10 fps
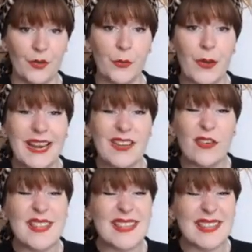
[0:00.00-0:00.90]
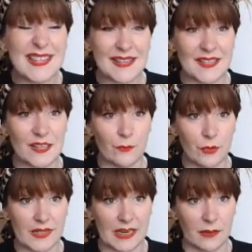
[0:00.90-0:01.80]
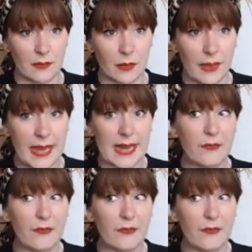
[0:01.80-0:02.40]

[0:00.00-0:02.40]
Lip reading: Create consistent routine, okay?